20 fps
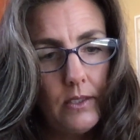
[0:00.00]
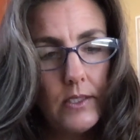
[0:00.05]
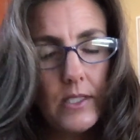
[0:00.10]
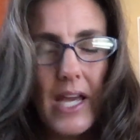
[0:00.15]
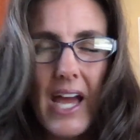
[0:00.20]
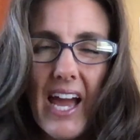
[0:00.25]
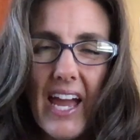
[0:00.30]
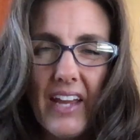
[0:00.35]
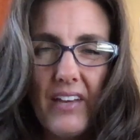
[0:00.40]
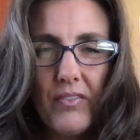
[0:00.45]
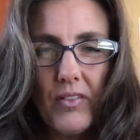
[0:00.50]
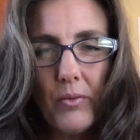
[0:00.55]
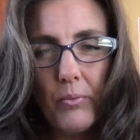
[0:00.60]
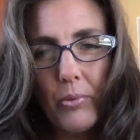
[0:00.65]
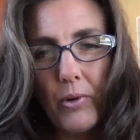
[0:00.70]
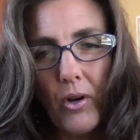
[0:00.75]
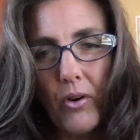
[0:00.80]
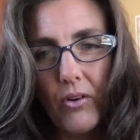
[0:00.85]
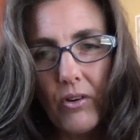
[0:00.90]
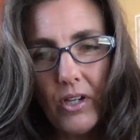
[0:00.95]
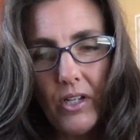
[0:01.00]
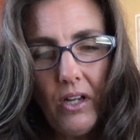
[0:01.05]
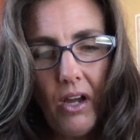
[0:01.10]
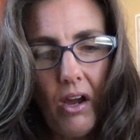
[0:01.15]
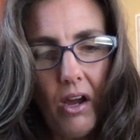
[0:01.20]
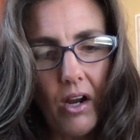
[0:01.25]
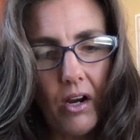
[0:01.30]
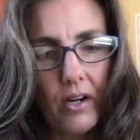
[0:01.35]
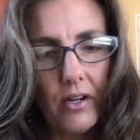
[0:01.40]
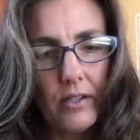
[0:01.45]
Die of a broken
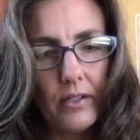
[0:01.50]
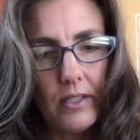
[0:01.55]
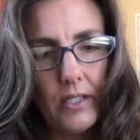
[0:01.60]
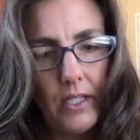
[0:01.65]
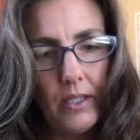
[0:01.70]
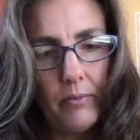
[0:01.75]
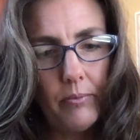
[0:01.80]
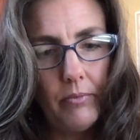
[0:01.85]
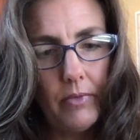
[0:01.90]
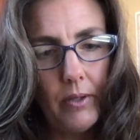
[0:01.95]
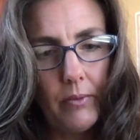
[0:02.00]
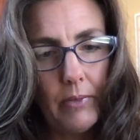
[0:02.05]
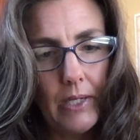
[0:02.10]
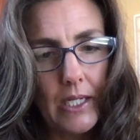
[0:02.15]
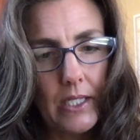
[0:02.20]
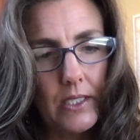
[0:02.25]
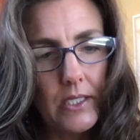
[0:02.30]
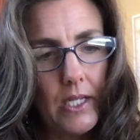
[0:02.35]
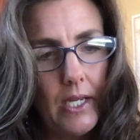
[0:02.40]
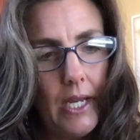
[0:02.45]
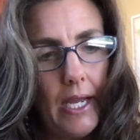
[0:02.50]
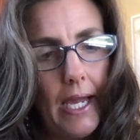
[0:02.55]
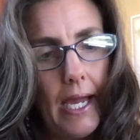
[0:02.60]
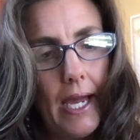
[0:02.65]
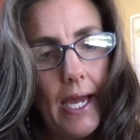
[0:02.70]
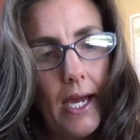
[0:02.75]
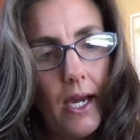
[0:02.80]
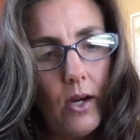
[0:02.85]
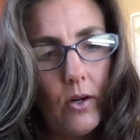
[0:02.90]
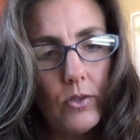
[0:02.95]
heart, he mimicked.
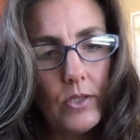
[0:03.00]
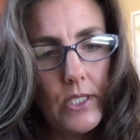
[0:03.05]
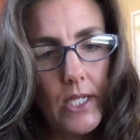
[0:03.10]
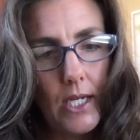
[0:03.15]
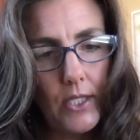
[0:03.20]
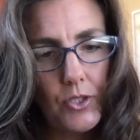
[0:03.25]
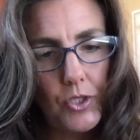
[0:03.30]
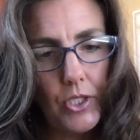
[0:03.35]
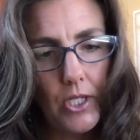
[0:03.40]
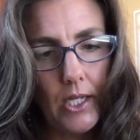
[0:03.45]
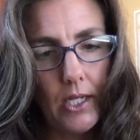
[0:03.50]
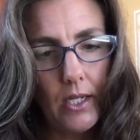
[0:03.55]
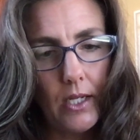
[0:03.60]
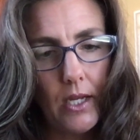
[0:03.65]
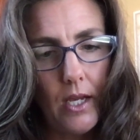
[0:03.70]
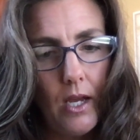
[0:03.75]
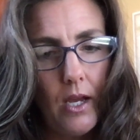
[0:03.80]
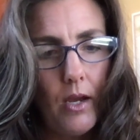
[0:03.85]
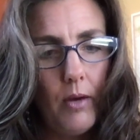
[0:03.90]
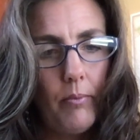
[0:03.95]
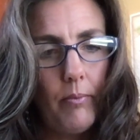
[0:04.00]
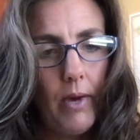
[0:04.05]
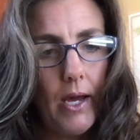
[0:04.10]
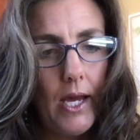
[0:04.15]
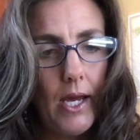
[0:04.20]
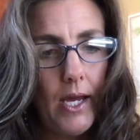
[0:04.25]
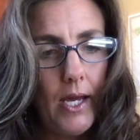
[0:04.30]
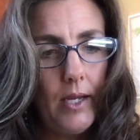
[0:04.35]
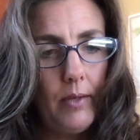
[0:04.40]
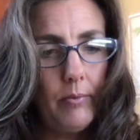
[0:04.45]
How touching.
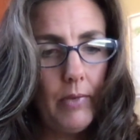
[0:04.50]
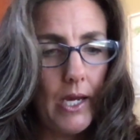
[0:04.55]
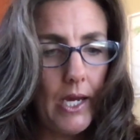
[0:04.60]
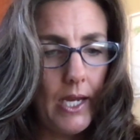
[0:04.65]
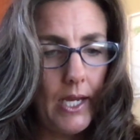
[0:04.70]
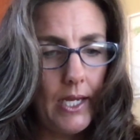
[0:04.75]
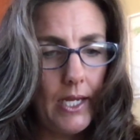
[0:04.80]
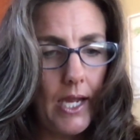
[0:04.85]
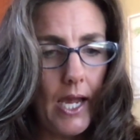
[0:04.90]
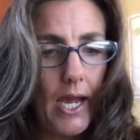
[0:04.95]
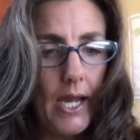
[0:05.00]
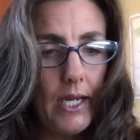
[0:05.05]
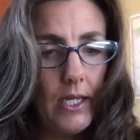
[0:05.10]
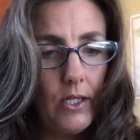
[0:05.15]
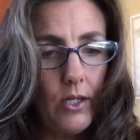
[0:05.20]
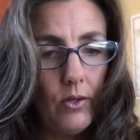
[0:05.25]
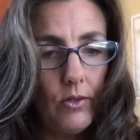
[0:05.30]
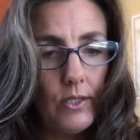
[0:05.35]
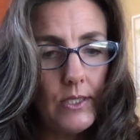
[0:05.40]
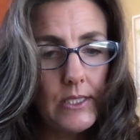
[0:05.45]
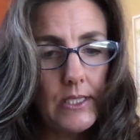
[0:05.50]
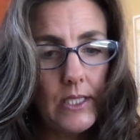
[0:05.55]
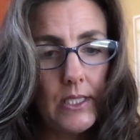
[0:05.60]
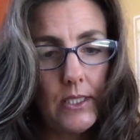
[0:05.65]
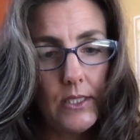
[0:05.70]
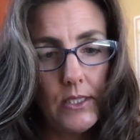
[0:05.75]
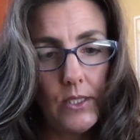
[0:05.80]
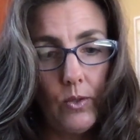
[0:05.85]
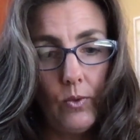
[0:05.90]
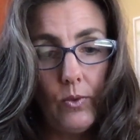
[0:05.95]
My, my, I notice that
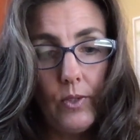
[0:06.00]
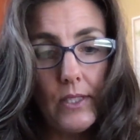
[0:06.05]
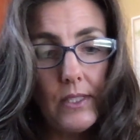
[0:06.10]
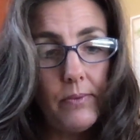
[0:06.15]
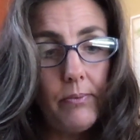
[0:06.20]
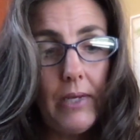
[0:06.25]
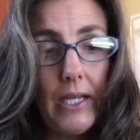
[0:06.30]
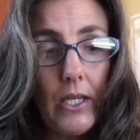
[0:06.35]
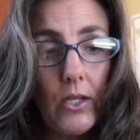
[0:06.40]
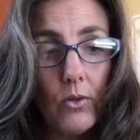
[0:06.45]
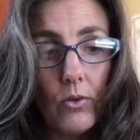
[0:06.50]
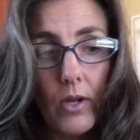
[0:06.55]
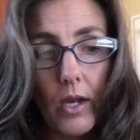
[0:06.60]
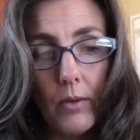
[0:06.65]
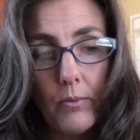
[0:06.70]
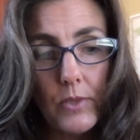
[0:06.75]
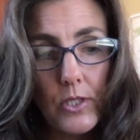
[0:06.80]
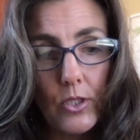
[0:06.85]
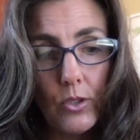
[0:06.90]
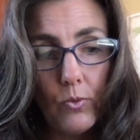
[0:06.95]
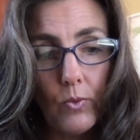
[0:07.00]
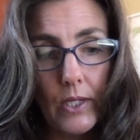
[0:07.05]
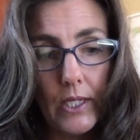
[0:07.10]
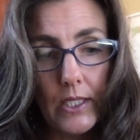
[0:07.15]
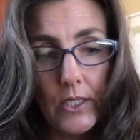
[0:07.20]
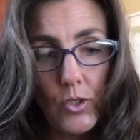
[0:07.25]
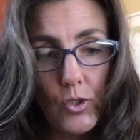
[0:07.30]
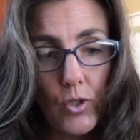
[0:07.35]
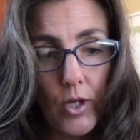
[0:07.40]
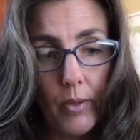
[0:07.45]
it's always me you come to when
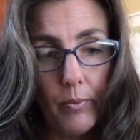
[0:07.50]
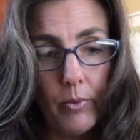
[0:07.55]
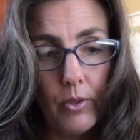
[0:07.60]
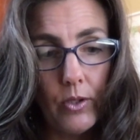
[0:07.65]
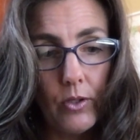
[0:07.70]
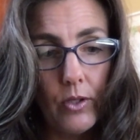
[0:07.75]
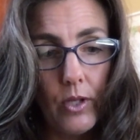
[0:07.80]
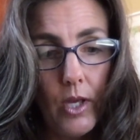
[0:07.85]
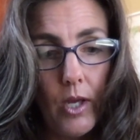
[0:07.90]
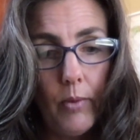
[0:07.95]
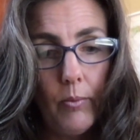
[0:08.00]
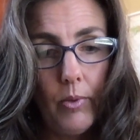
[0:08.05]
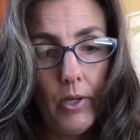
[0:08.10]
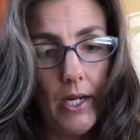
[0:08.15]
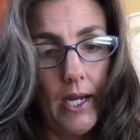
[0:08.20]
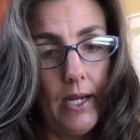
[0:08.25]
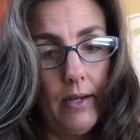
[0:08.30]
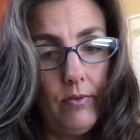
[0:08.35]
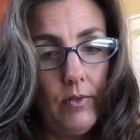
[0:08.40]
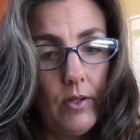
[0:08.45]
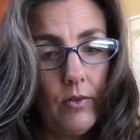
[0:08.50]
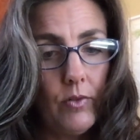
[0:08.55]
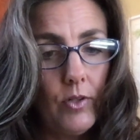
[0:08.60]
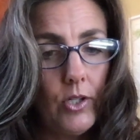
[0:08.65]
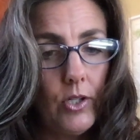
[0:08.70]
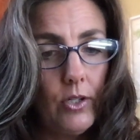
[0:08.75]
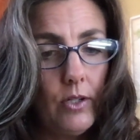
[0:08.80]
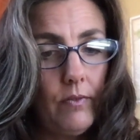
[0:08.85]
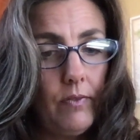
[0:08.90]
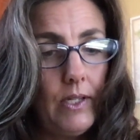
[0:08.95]
in trouble, but I've never
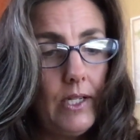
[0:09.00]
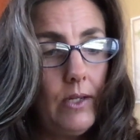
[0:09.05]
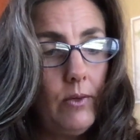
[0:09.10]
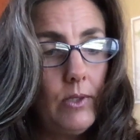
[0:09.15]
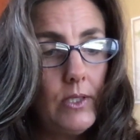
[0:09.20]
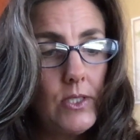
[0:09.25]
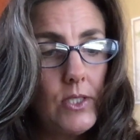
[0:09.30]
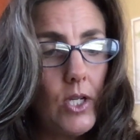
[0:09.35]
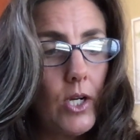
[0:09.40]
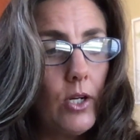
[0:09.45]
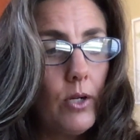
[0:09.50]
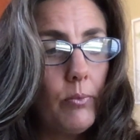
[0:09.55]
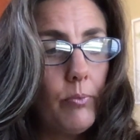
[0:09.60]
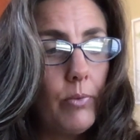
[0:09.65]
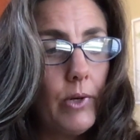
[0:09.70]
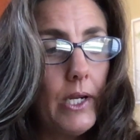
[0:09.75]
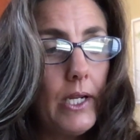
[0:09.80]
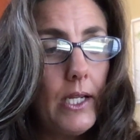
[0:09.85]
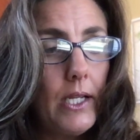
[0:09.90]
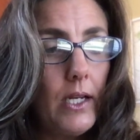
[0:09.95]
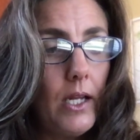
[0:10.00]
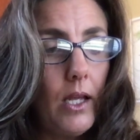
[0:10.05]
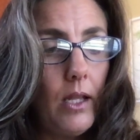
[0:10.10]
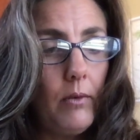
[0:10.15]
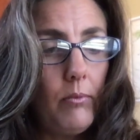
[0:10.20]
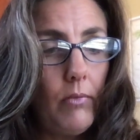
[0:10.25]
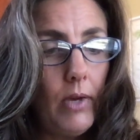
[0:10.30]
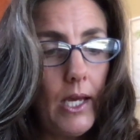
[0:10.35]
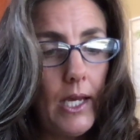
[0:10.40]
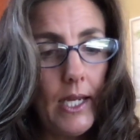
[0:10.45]
heard of anyone's heart breaking
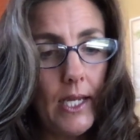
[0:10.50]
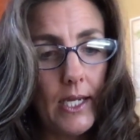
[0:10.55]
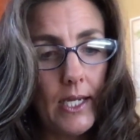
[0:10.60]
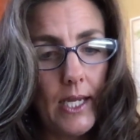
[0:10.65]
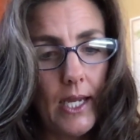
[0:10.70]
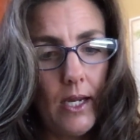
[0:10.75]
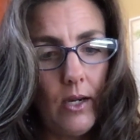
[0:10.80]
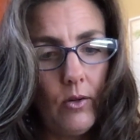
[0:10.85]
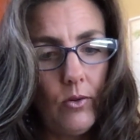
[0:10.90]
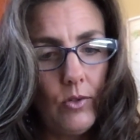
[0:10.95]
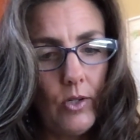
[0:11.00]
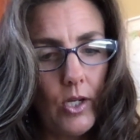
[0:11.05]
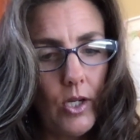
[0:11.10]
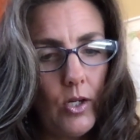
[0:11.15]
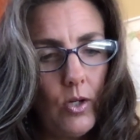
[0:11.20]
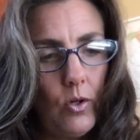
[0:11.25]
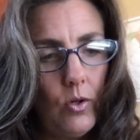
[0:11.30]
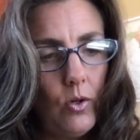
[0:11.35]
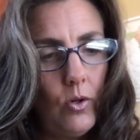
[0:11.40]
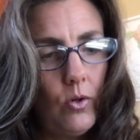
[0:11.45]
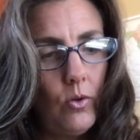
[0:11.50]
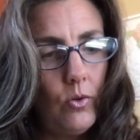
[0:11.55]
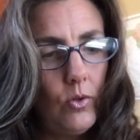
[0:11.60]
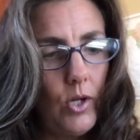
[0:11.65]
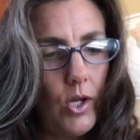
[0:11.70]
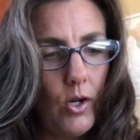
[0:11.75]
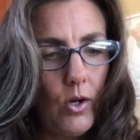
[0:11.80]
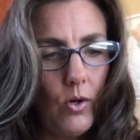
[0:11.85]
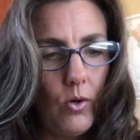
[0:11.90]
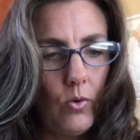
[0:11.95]
on my account. Oh
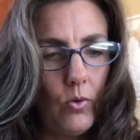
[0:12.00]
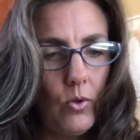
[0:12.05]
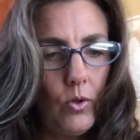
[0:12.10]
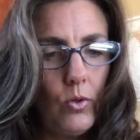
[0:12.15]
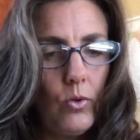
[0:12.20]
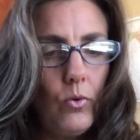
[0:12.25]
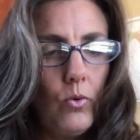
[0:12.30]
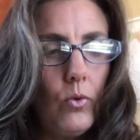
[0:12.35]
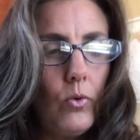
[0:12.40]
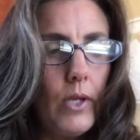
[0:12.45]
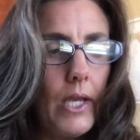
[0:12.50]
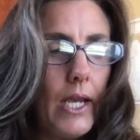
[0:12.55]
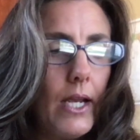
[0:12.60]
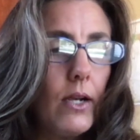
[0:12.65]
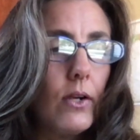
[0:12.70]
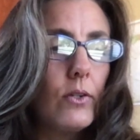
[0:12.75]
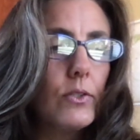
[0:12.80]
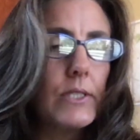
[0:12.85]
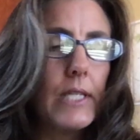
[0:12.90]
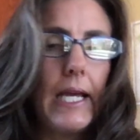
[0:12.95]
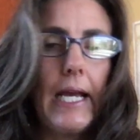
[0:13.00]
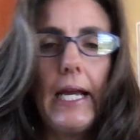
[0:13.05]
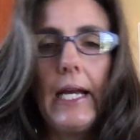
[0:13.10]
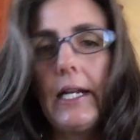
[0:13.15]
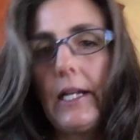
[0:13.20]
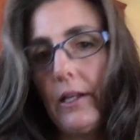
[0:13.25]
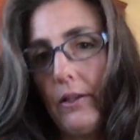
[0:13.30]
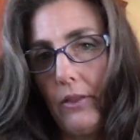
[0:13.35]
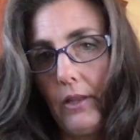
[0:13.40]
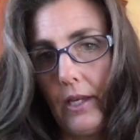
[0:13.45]
no, who cares
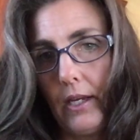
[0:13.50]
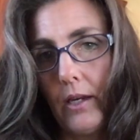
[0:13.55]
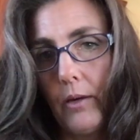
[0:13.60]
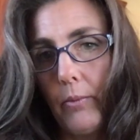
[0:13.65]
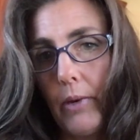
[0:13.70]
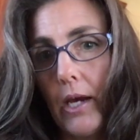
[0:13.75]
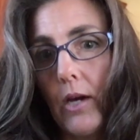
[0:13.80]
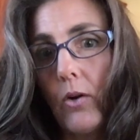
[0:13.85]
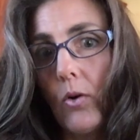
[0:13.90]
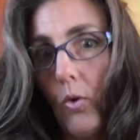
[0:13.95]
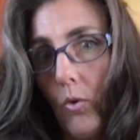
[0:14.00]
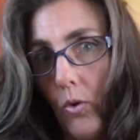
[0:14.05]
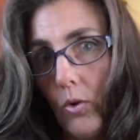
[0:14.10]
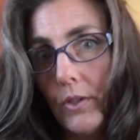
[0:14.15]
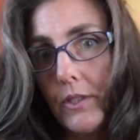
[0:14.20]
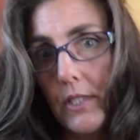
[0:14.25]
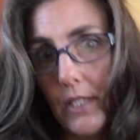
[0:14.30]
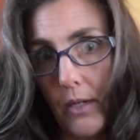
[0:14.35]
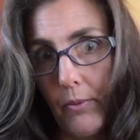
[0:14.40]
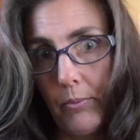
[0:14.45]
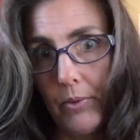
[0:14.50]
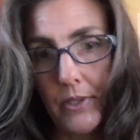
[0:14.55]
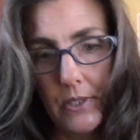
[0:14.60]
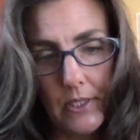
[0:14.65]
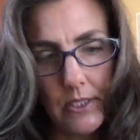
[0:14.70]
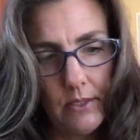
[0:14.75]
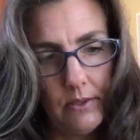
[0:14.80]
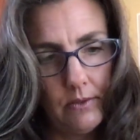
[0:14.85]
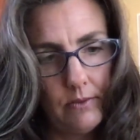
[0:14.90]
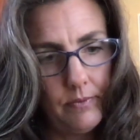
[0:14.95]
anything about old
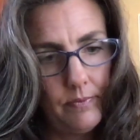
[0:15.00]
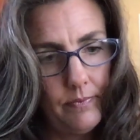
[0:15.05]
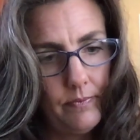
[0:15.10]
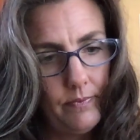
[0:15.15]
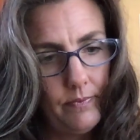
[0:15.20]
Templeton?